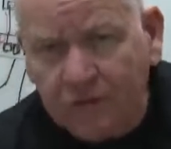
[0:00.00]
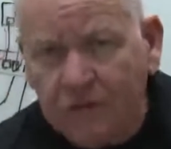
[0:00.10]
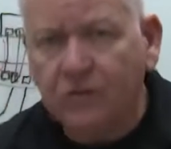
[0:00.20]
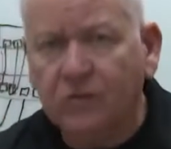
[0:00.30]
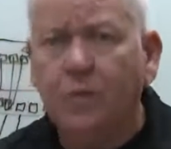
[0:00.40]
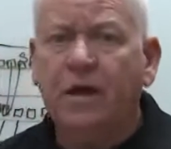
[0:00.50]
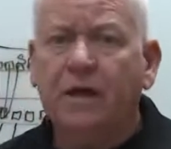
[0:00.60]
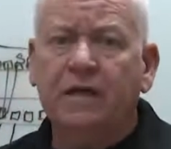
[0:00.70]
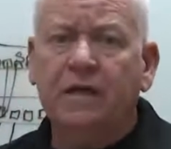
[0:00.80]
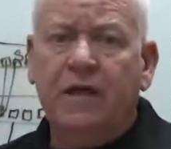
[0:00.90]
than just
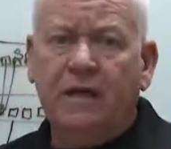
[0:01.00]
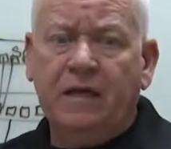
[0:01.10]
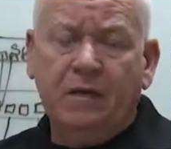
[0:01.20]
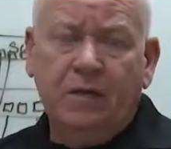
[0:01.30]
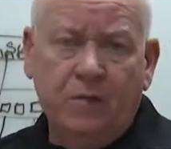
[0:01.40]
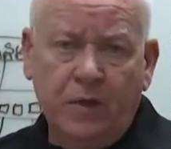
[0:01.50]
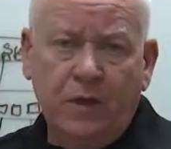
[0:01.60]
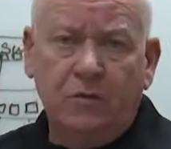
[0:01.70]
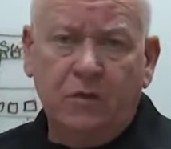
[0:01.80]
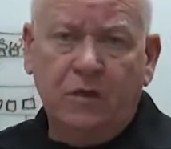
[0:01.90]
buying a
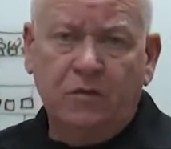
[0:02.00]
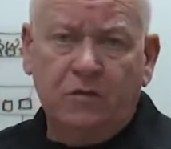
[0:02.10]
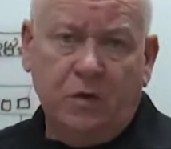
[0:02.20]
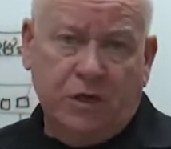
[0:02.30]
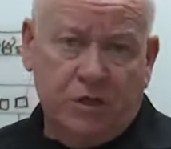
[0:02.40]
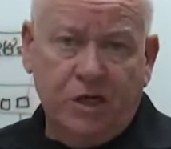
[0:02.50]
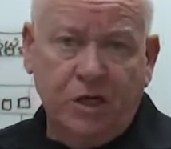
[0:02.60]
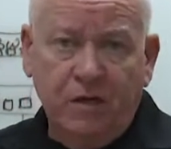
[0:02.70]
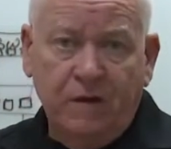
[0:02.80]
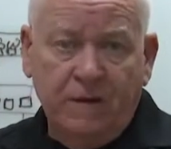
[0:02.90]
PoE switch.
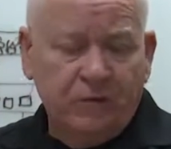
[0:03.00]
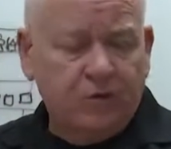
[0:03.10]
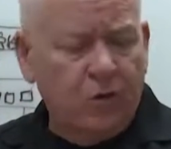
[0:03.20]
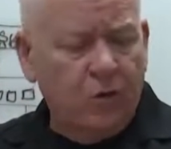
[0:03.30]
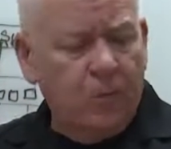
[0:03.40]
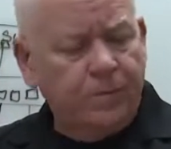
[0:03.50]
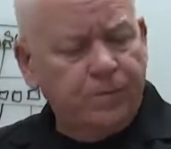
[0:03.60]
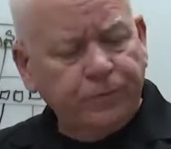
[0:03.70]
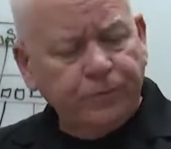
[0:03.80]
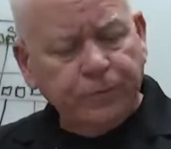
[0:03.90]
So
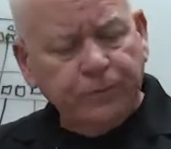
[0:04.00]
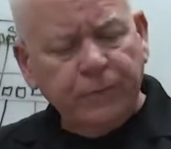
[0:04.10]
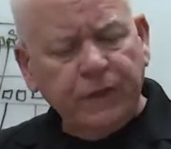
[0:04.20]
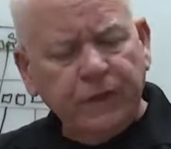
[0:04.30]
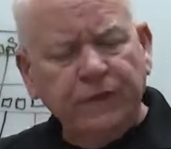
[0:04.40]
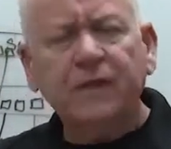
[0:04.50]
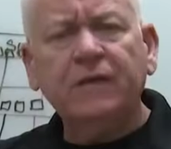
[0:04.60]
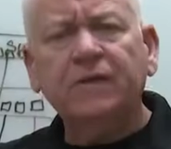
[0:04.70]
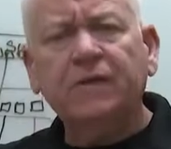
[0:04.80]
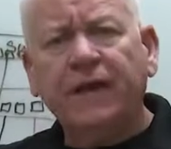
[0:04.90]
think
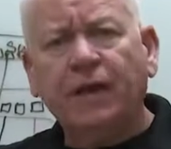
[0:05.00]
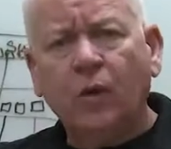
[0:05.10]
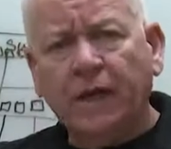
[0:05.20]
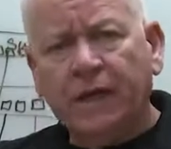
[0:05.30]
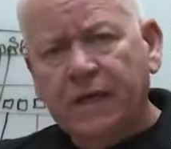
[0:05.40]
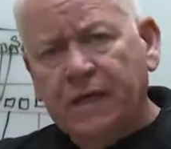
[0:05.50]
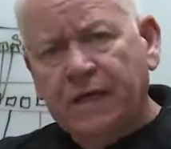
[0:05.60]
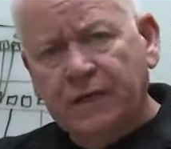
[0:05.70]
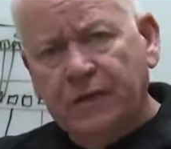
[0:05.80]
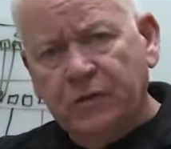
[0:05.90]
of it that way,
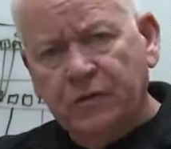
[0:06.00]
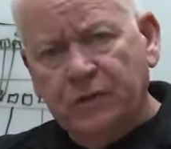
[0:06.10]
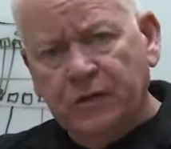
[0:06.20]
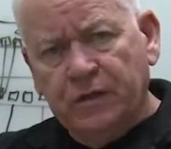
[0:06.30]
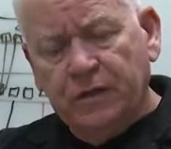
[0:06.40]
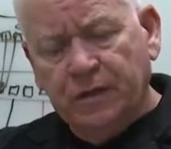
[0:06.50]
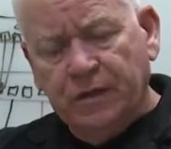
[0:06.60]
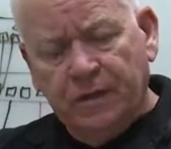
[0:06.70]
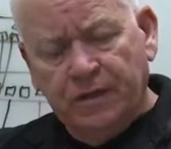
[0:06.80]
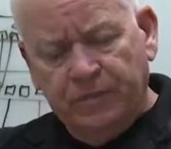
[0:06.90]
that you can,
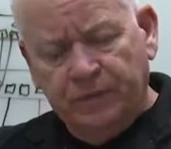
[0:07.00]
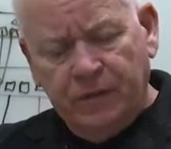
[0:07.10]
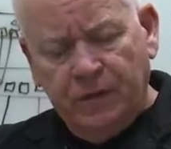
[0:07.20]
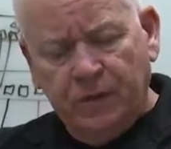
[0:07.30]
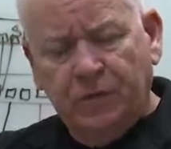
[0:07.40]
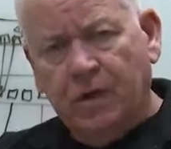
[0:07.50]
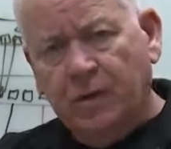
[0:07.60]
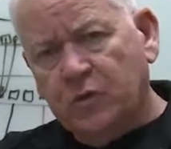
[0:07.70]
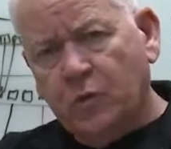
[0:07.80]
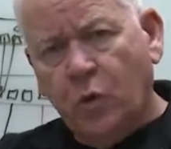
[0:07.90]
it
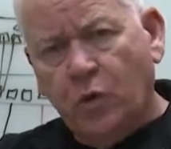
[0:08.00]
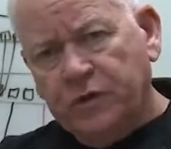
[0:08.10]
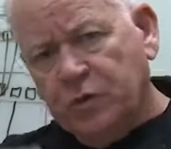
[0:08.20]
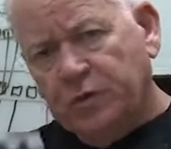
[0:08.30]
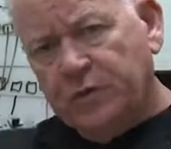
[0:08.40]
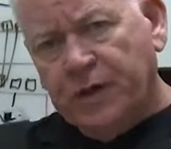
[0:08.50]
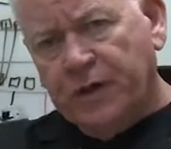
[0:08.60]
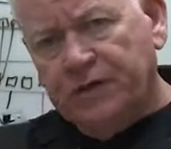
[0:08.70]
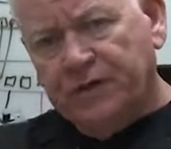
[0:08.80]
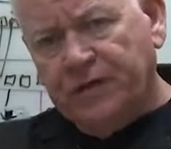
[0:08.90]
comes a point to where it's better
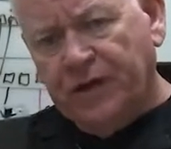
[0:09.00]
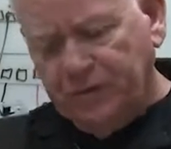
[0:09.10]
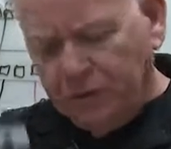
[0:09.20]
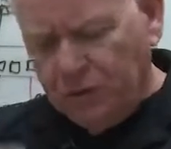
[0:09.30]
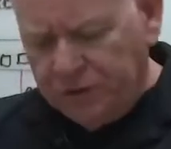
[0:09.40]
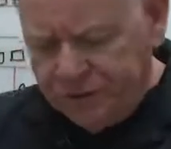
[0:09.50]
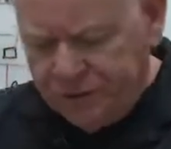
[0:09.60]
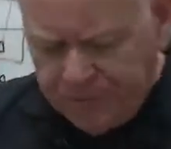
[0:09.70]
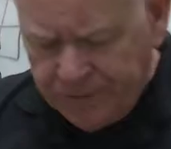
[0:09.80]
just to have a switch.